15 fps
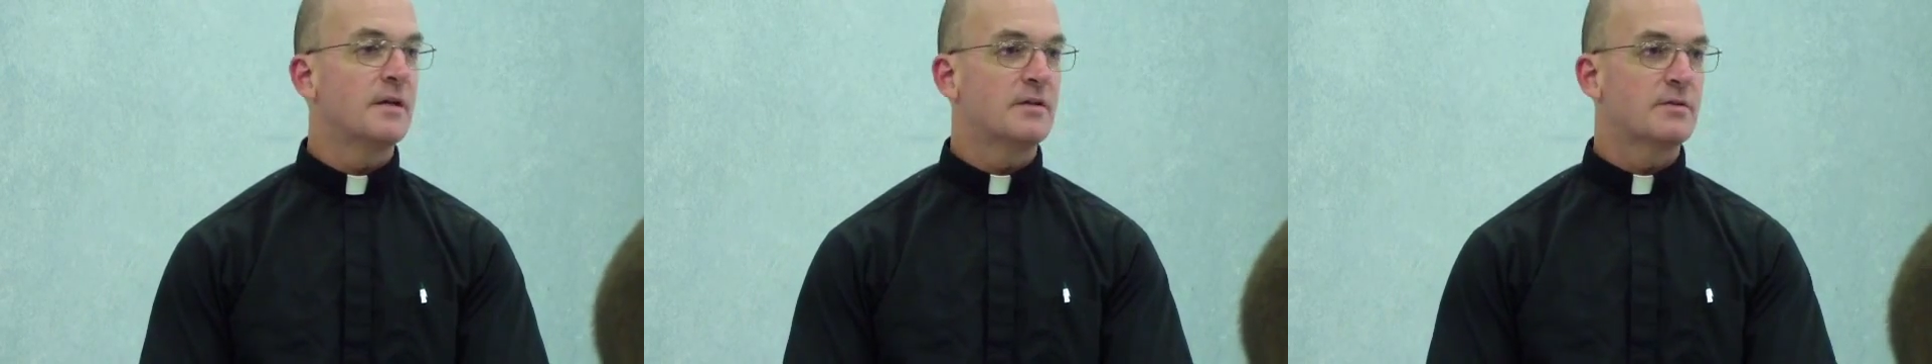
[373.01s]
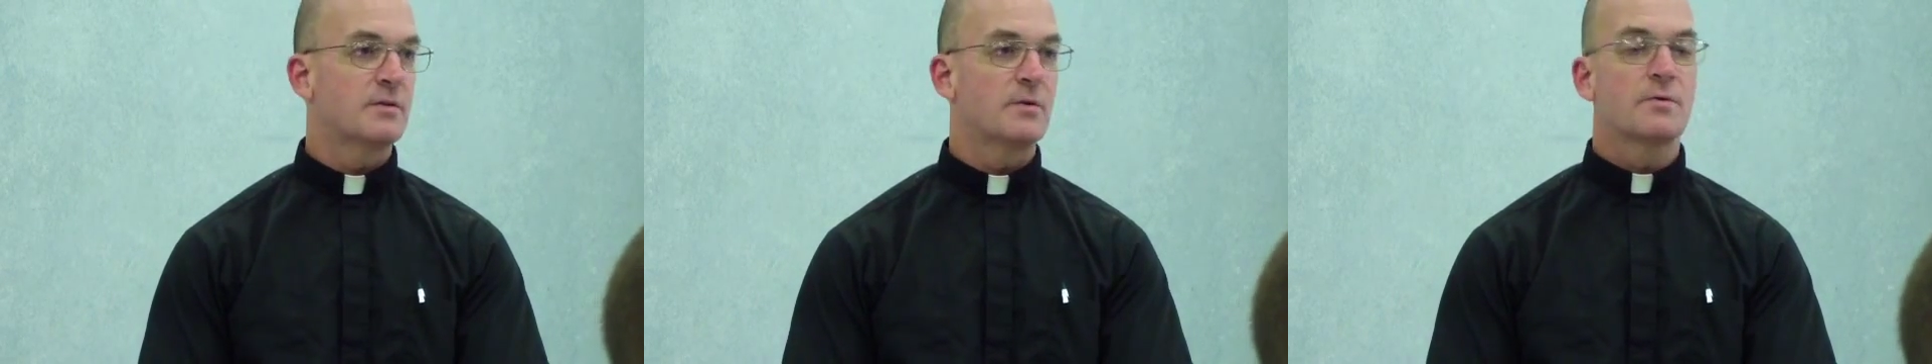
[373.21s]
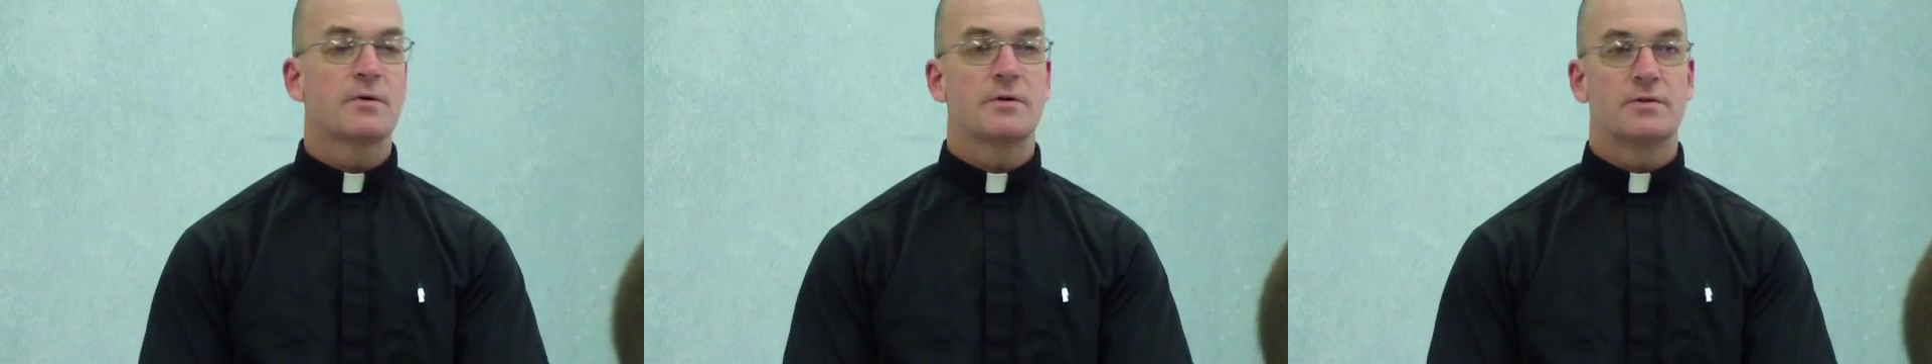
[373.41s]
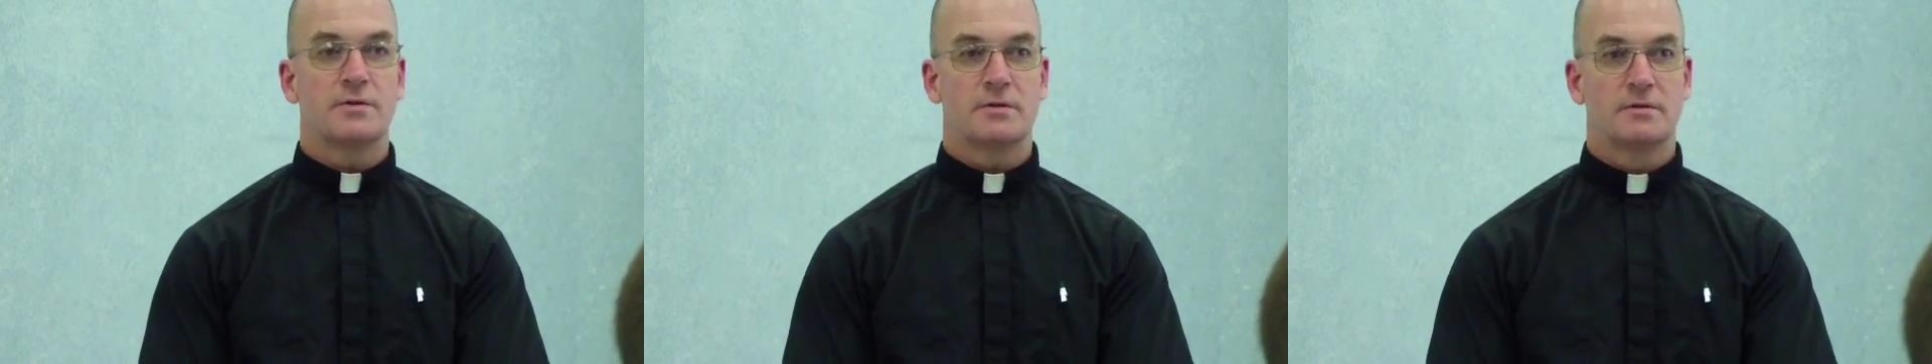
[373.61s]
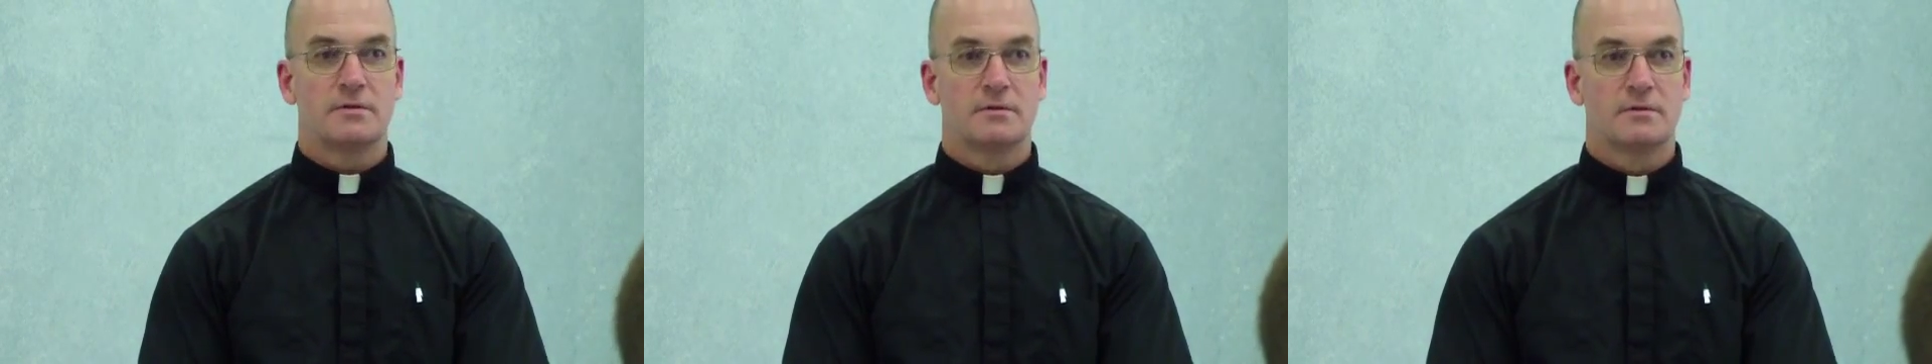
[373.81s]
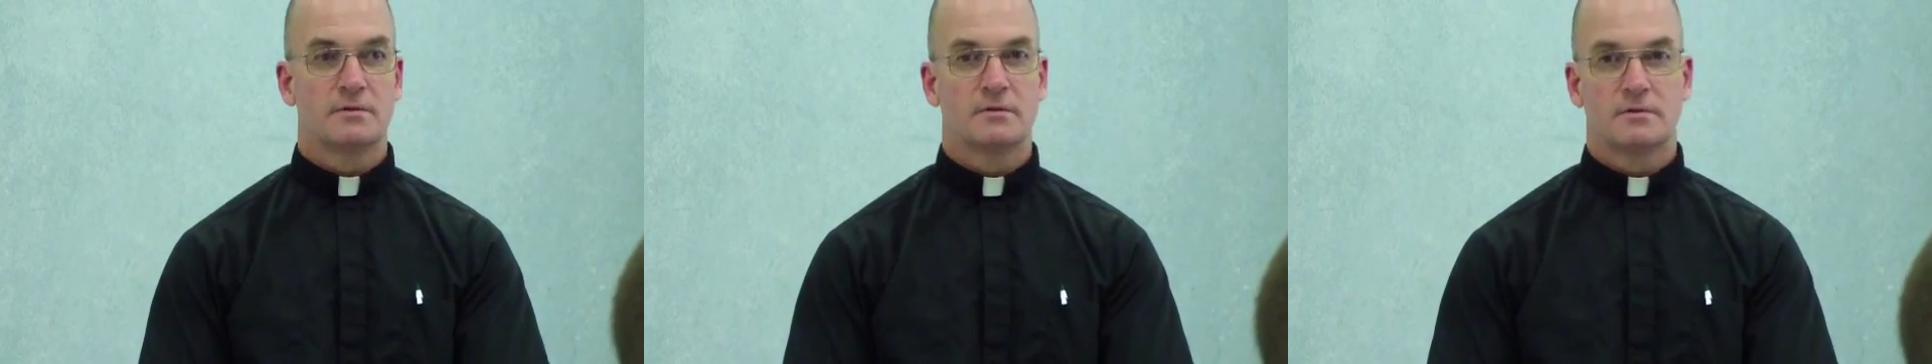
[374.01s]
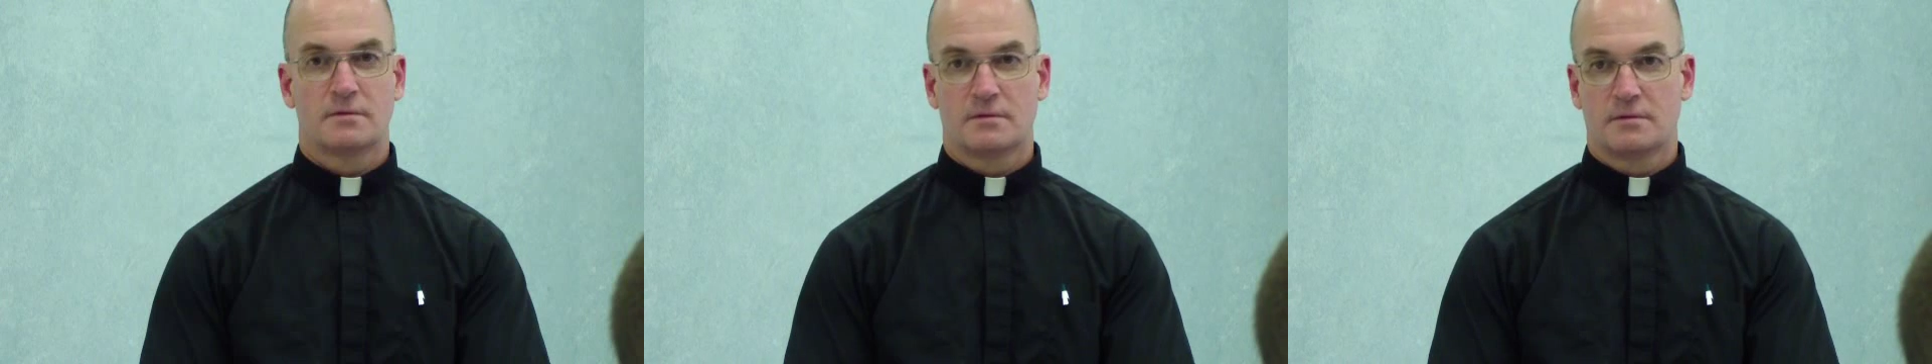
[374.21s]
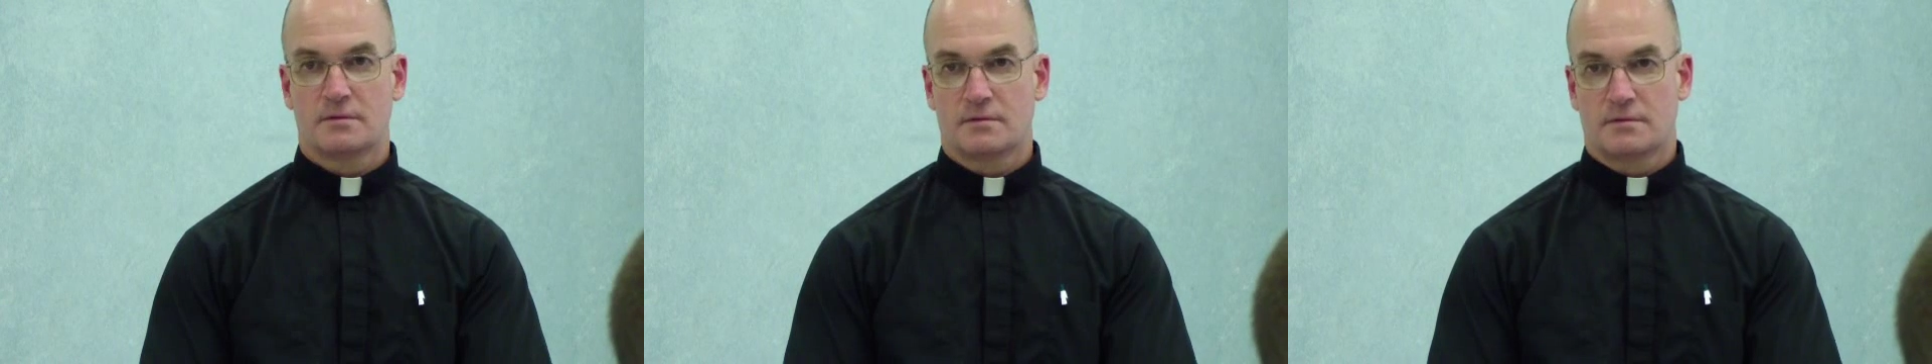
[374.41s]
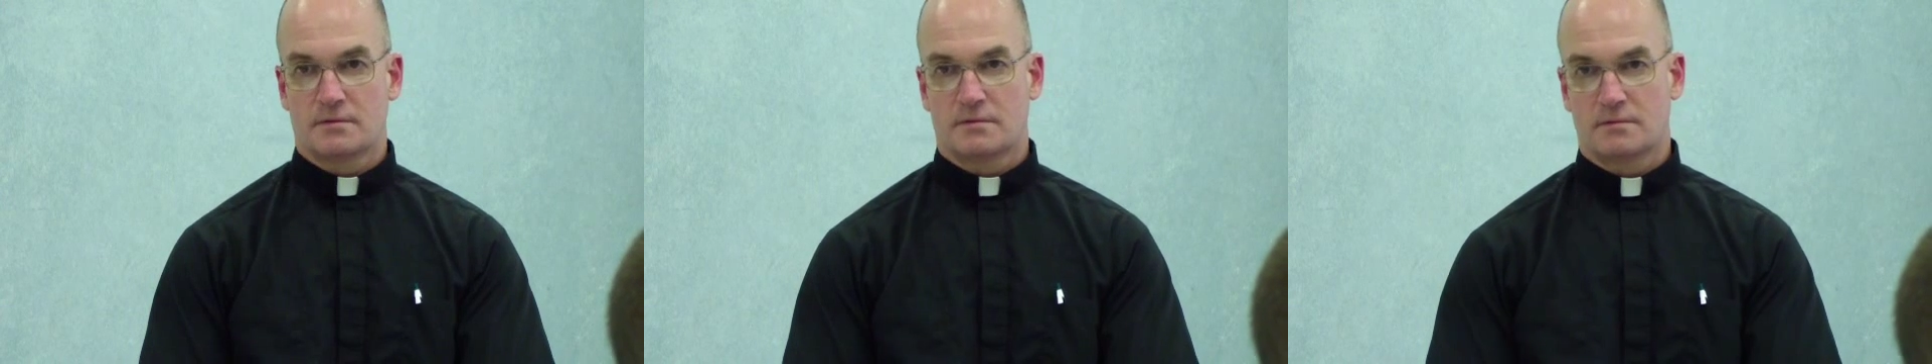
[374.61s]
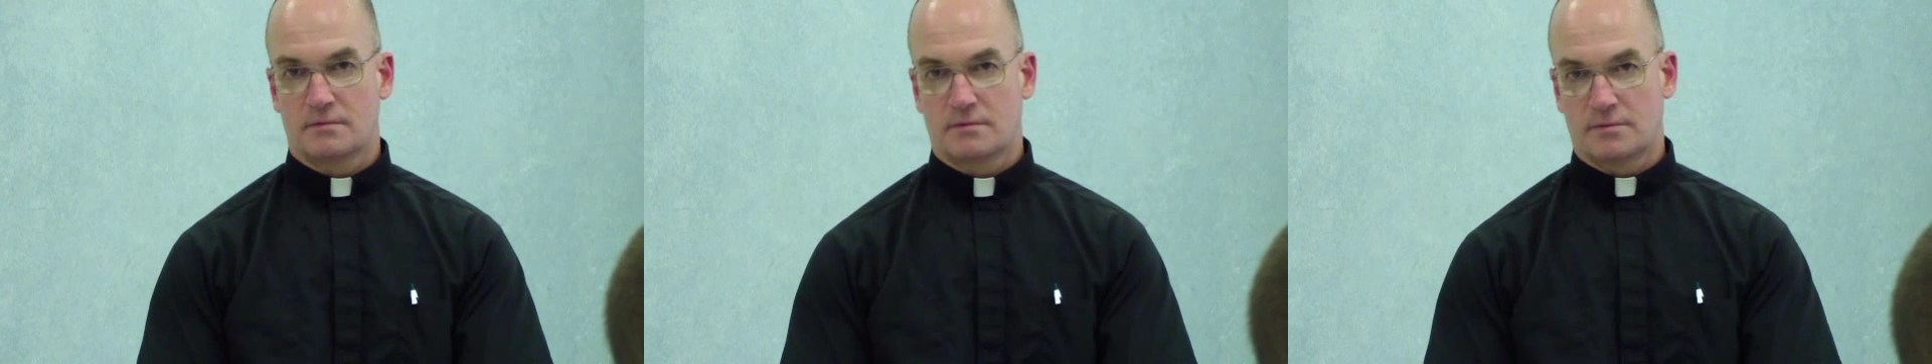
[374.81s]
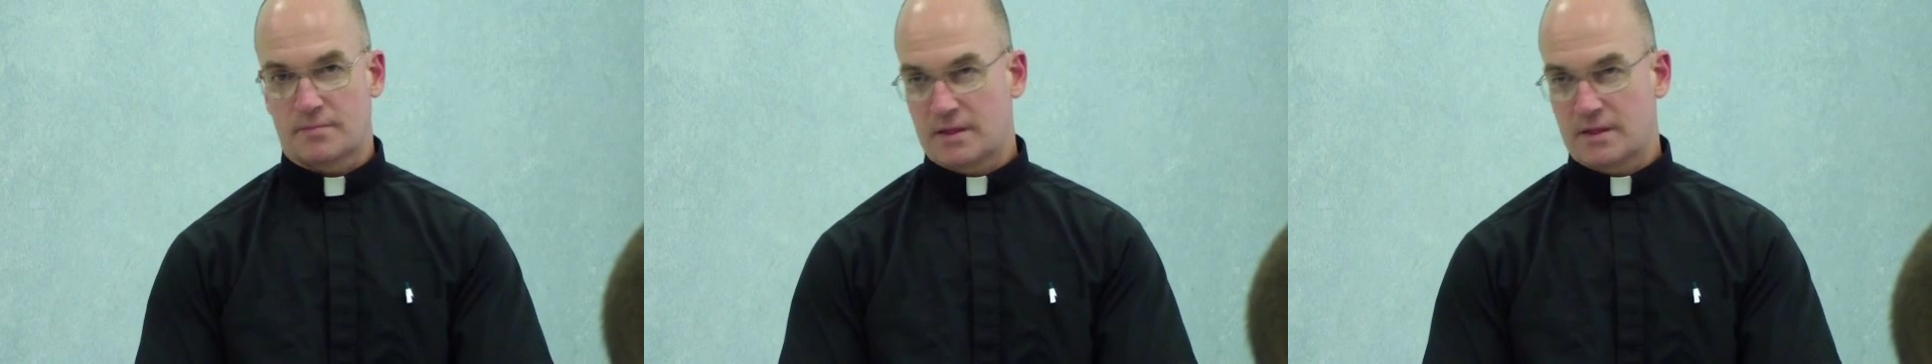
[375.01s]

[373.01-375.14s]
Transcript: its origin was